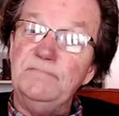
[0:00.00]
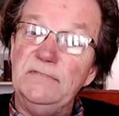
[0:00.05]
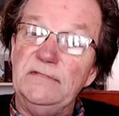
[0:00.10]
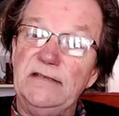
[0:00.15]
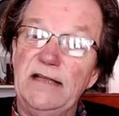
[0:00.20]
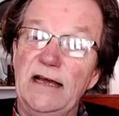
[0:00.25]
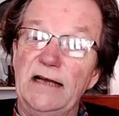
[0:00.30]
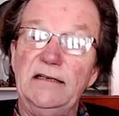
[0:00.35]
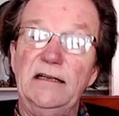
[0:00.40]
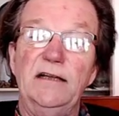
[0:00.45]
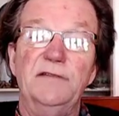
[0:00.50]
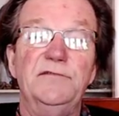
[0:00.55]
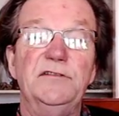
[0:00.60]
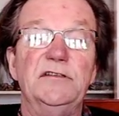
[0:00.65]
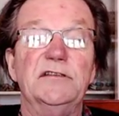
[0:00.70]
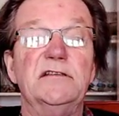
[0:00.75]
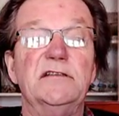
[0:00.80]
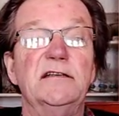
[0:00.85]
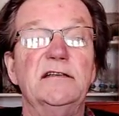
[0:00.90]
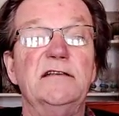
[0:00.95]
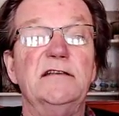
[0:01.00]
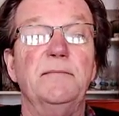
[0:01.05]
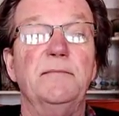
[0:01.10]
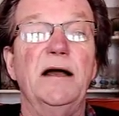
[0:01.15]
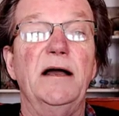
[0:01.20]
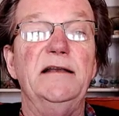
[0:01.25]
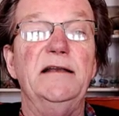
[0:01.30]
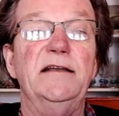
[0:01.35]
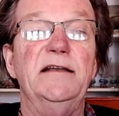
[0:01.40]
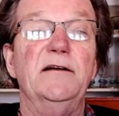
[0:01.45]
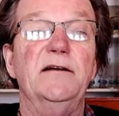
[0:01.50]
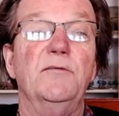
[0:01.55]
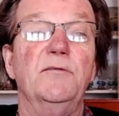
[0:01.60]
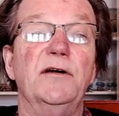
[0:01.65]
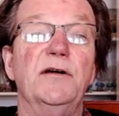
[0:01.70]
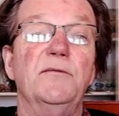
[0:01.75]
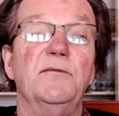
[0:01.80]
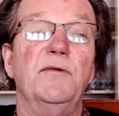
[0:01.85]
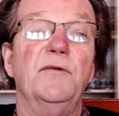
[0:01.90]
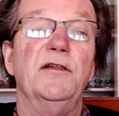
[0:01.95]
that gives you some idea
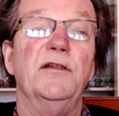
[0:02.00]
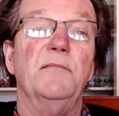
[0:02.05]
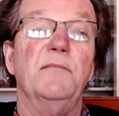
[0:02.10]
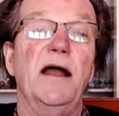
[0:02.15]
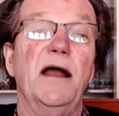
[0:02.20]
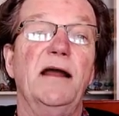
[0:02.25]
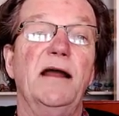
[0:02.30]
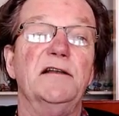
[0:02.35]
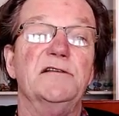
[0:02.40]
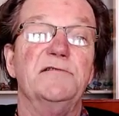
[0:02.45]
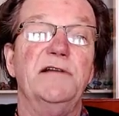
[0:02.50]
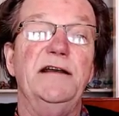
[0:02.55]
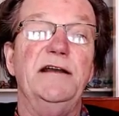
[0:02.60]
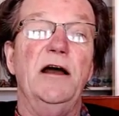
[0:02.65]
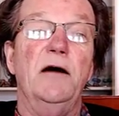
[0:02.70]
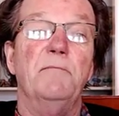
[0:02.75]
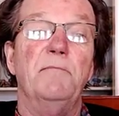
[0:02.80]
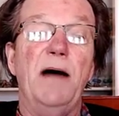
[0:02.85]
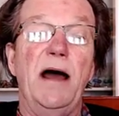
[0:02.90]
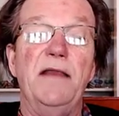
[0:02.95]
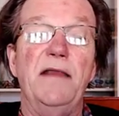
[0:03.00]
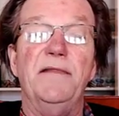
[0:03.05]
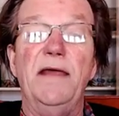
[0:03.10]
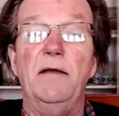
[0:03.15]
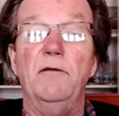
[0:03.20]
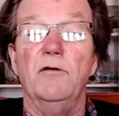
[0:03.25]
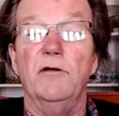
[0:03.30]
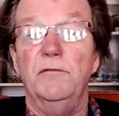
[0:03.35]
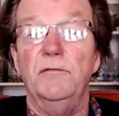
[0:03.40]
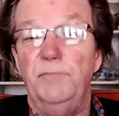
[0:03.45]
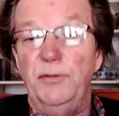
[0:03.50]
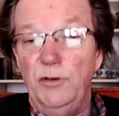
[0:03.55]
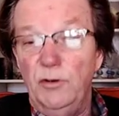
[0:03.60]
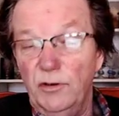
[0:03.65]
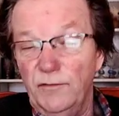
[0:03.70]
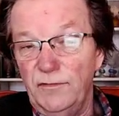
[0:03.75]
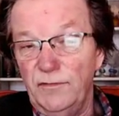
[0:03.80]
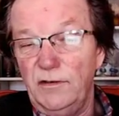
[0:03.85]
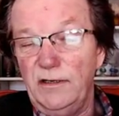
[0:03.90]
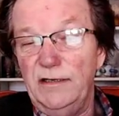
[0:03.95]
where the market is right now. But they were in
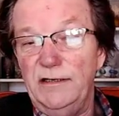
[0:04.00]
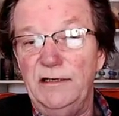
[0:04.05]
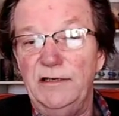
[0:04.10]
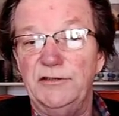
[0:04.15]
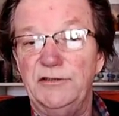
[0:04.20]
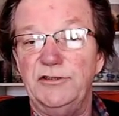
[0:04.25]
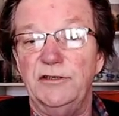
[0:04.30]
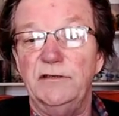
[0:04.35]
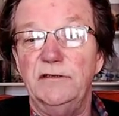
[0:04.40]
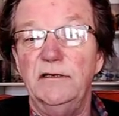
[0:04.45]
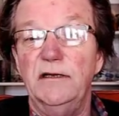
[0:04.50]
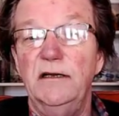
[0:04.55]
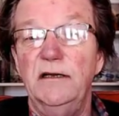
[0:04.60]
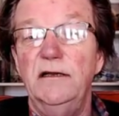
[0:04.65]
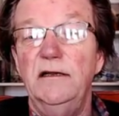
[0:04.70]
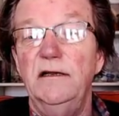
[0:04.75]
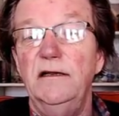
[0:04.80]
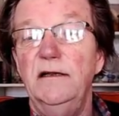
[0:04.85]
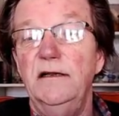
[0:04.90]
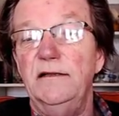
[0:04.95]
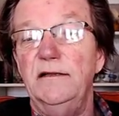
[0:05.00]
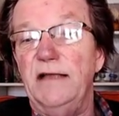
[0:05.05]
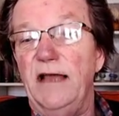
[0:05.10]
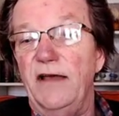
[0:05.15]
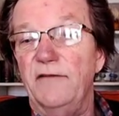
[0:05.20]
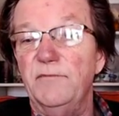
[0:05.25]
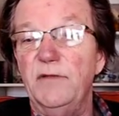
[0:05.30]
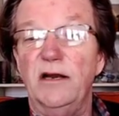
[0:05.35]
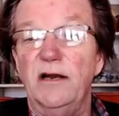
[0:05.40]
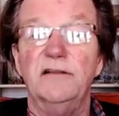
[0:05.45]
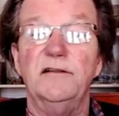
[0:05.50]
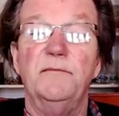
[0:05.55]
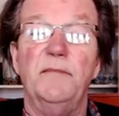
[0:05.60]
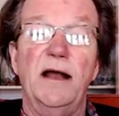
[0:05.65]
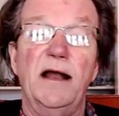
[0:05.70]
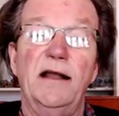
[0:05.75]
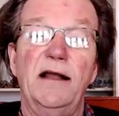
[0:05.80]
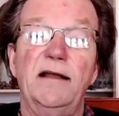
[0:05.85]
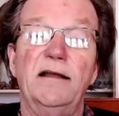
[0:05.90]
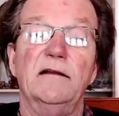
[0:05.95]
beautiful condition. They haven't been on the
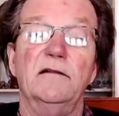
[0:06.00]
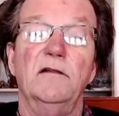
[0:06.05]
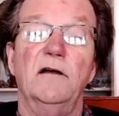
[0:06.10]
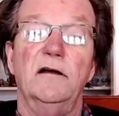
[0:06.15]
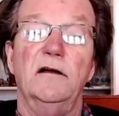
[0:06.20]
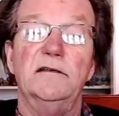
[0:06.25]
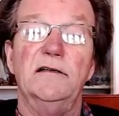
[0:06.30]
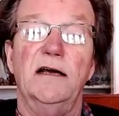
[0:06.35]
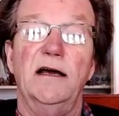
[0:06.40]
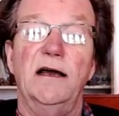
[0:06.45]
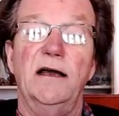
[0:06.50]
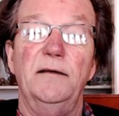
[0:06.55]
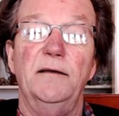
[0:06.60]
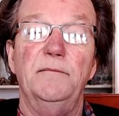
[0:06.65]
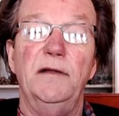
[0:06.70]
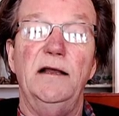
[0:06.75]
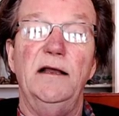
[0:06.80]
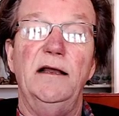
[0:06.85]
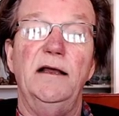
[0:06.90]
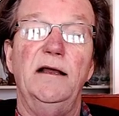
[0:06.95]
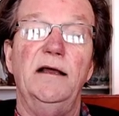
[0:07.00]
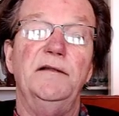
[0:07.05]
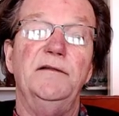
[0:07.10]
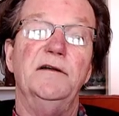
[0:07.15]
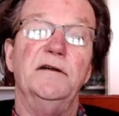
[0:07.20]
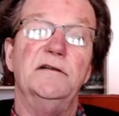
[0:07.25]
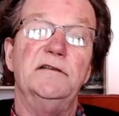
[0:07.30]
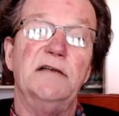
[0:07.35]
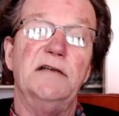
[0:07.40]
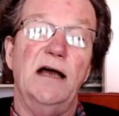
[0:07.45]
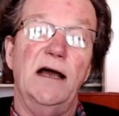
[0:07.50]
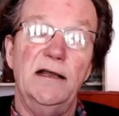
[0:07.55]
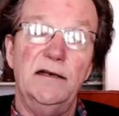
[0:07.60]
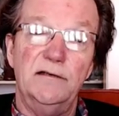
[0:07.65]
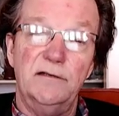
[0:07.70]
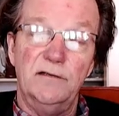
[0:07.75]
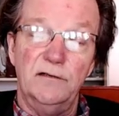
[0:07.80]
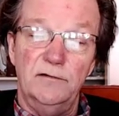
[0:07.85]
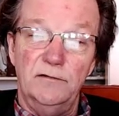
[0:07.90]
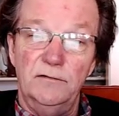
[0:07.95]
market in a long time, and they're
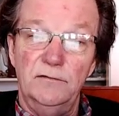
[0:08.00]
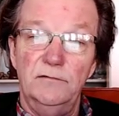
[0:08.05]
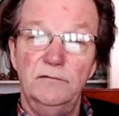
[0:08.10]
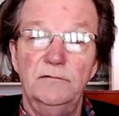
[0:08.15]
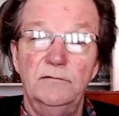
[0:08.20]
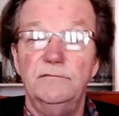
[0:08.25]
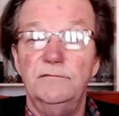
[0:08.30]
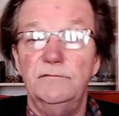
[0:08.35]
tied to